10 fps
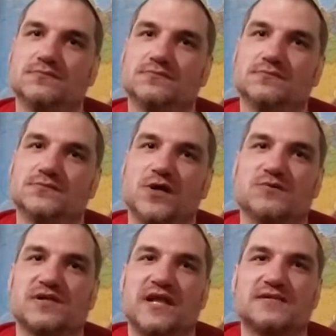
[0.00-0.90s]
So I was
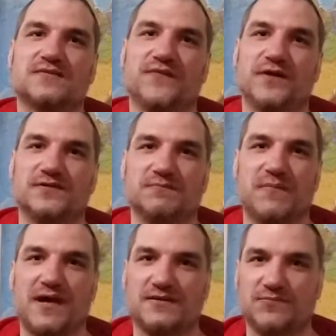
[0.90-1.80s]
classified as a
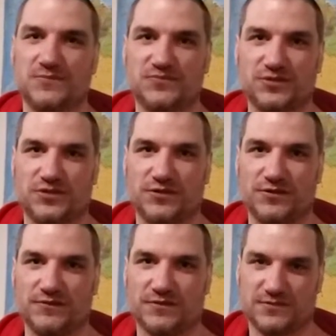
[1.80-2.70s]
maximum security
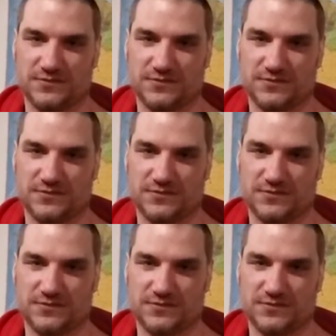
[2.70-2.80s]
risk.